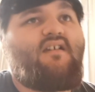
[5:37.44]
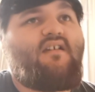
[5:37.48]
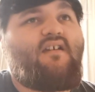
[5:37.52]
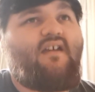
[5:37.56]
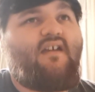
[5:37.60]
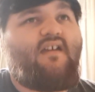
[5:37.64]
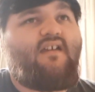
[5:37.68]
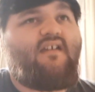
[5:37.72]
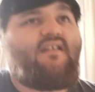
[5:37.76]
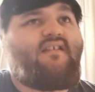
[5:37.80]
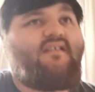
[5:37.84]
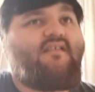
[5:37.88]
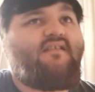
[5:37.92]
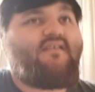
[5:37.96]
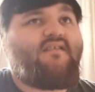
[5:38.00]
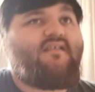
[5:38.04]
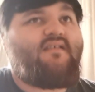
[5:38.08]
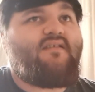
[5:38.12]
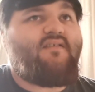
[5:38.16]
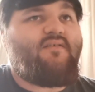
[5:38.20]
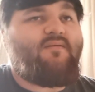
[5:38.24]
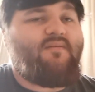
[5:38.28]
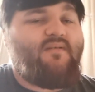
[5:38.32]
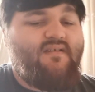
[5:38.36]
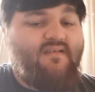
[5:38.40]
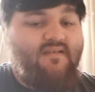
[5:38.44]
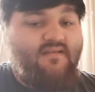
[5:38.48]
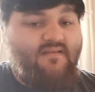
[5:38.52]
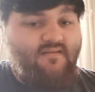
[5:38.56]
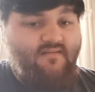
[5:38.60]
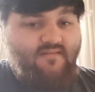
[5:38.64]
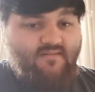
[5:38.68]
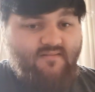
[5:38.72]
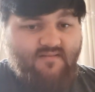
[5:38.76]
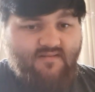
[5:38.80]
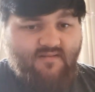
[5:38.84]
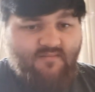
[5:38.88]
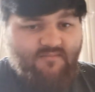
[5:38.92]
And there is
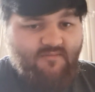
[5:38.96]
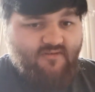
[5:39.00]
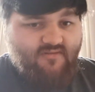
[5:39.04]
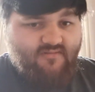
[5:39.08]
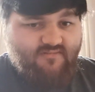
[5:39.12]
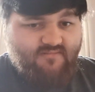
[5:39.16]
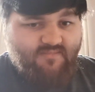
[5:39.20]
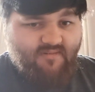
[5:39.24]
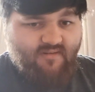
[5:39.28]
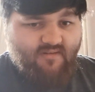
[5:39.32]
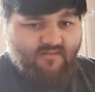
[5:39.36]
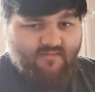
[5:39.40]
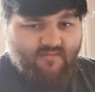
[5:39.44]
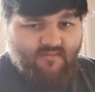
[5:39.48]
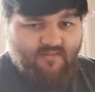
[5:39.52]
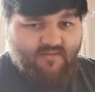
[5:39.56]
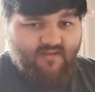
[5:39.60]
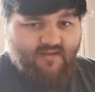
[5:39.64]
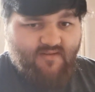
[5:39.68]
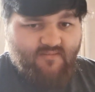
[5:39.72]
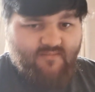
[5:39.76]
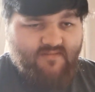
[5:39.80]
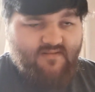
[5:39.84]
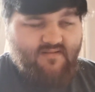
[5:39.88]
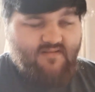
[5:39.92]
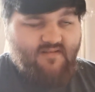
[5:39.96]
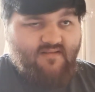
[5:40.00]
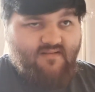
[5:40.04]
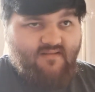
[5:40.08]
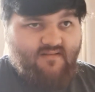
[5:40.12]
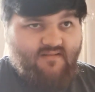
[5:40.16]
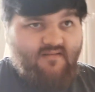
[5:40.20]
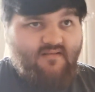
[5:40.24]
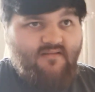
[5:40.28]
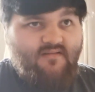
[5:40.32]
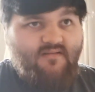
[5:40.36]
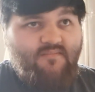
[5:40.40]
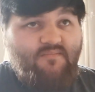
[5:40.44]
still some old Pokemon that
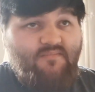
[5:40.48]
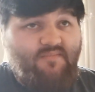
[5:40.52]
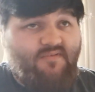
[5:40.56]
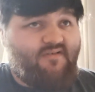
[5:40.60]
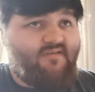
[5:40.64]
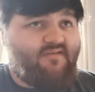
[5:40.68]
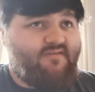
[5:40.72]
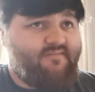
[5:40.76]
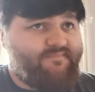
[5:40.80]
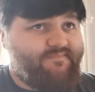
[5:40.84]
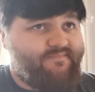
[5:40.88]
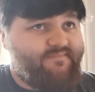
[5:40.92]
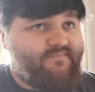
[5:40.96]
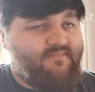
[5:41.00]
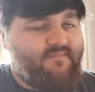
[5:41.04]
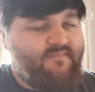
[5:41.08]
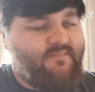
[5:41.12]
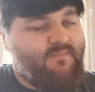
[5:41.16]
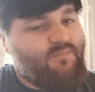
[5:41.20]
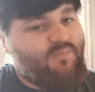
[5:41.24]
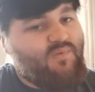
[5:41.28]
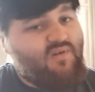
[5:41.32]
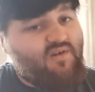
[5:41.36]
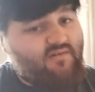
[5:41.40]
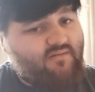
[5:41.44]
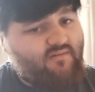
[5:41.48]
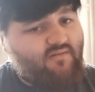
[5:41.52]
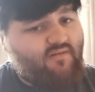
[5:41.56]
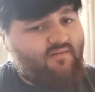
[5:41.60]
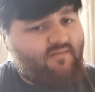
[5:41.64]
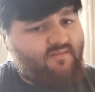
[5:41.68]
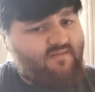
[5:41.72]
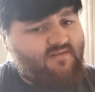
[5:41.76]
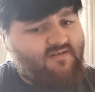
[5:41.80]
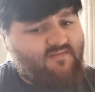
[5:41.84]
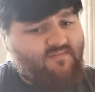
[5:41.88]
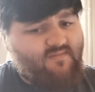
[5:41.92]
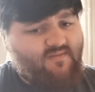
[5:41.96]
return, but
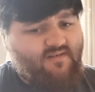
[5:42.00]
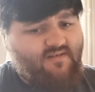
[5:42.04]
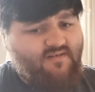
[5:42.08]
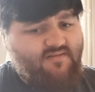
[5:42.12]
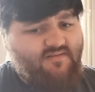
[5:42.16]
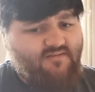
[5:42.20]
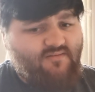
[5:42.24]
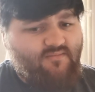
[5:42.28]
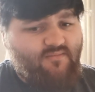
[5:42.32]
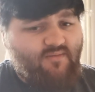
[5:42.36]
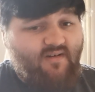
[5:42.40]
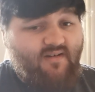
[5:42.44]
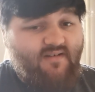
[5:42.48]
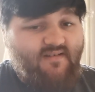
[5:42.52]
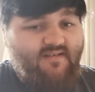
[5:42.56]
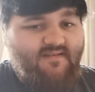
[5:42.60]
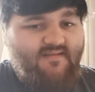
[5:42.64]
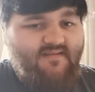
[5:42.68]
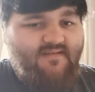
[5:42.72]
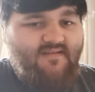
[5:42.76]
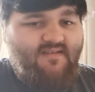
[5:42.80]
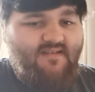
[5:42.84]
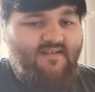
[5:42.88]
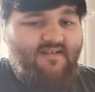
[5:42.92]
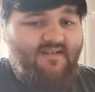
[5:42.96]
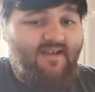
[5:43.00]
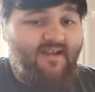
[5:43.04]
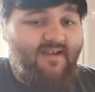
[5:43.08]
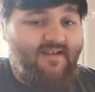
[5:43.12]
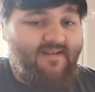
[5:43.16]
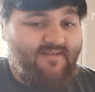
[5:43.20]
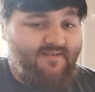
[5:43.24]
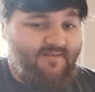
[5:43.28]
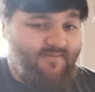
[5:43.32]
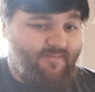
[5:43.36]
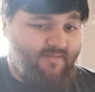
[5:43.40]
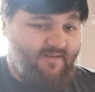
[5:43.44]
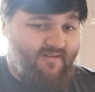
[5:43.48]
controversial wise,
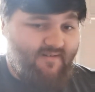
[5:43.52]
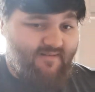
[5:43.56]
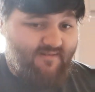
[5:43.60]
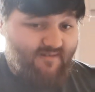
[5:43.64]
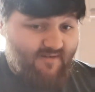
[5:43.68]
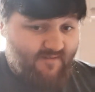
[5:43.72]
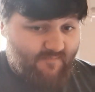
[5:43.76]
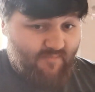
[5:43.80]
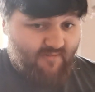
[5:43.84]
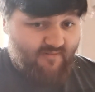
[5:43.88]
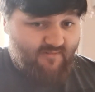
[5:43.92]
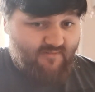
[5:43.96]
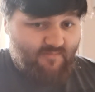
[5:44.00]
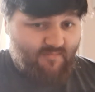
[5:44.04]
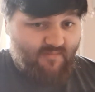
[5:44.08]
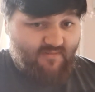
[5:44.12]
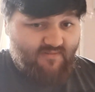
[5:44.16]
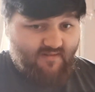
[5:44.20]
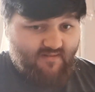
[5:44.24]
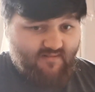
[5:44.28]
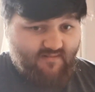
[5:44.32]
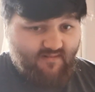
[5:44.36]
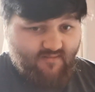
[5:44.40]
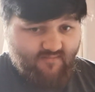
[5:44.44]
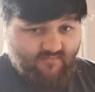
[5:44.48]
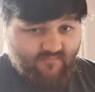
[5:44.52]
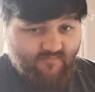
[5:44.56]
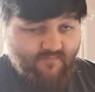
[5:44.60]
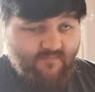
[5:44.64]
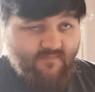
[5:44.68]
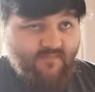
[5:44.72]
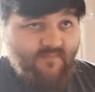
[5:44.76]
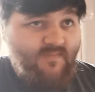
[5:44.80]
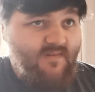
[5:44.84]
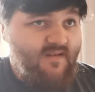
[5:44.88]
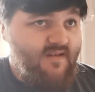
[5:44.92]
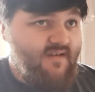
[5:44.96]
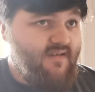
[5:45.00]
there's quite a lot of Pokemon that don't.
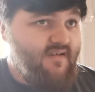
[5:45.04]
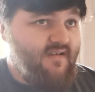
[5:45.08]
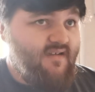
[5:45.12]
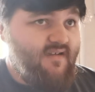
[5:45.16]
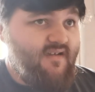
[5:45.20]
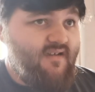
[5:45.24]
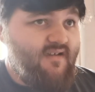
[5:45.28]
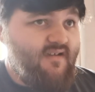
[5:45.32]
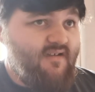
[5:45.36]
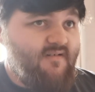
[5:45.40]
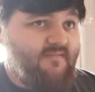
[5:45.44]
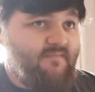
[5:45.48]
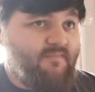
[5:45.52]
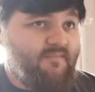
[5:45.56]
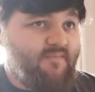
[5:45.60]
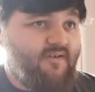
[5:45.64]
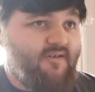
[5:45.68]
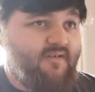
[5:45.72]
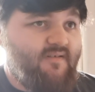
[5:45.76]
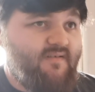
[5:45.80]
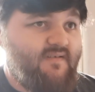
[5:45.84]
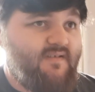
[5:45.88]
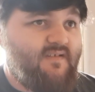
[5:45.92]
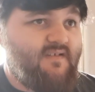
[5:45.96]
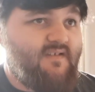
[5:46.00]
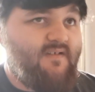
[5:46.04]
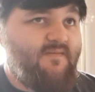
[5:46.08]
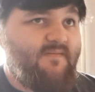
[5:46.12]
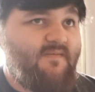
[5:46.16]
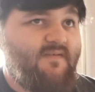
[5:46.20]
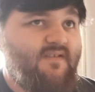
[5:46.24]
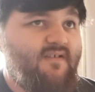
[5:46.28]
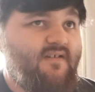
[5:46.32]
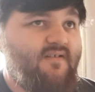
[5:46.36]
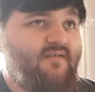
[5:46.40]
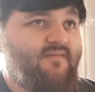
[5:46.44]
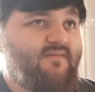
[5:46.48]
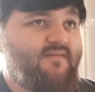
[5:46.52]
But even
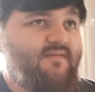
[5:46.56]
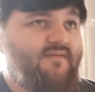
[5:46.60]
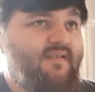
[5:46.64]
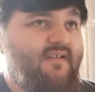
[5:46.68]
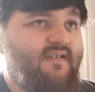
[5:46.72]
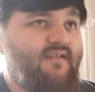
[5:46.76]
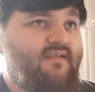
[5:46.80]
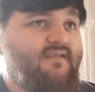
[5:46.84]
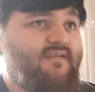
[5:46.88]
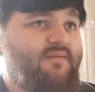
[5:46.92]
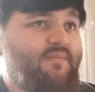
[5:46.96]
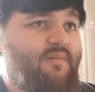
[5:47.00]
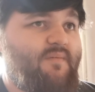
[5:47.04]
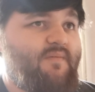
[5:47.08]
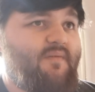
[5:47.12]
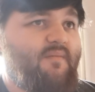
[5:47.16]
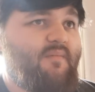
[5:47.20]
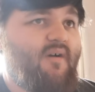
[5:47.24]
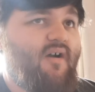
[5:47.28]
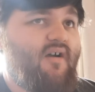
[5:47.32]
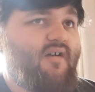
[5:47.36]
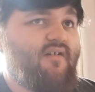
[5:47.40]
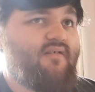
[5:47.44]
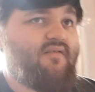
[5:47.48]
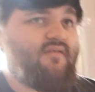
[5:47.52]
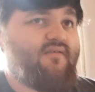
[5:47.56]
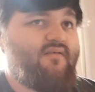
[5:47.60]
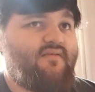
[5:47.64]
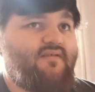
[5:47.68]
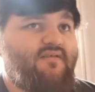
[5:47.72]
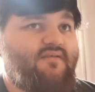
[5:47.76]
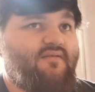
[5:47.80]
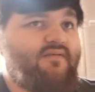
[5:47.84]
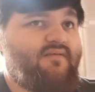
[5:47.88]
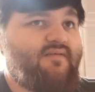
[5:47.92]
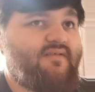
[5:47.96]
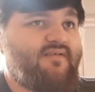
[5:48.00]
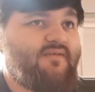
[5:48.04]
though some of them are going
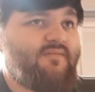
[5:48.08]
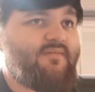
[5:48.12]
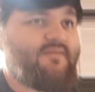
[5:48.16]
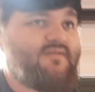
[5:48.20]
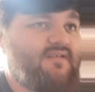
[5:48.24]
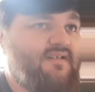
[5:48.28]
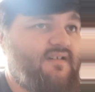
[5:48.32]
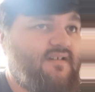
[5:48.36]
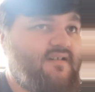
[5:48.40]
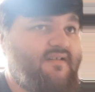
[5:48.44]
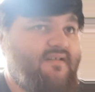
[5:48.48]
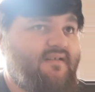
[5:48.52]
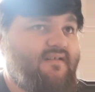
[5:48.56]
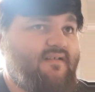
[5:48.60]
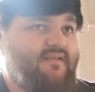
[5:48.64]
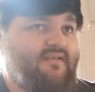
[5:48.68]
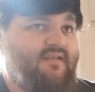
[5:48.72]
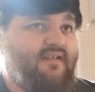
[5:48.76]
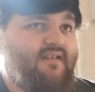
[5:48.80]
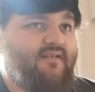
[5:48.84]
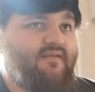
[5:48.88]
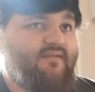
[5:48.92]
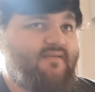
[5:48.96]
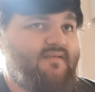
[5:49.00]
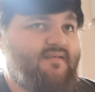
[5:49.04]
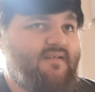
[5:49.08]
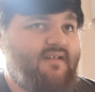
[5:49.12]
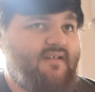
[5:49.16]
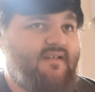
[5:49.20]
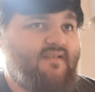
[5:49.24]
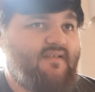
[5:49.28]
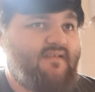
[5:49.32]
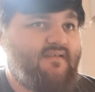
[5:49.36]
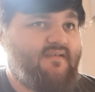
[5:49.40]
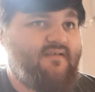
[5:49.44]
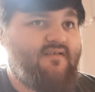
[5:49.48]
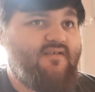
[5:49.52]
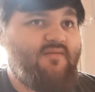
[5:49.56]
to also return in a DLC
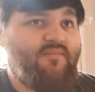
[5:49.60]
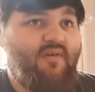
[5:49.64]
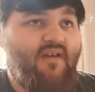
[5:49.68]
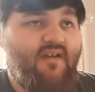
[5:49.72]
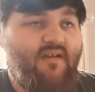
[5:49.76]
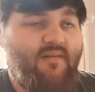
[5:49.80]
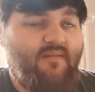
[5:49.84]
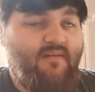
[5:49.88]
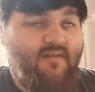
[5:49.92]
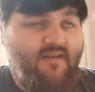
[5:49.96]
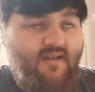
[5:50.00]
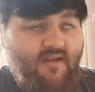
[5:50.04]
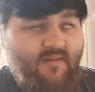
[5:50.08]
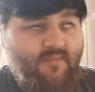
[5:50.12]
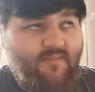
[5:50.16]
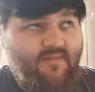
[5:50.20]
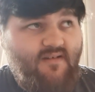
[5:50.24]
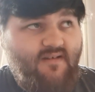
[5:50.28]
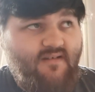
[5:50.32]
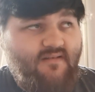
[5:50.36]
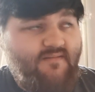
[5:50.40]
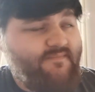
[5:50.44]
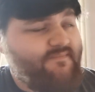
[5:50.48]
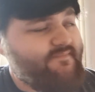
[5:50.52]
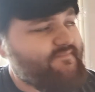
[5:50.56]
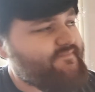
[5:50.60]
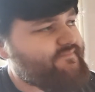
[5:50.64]
that's going to be happening,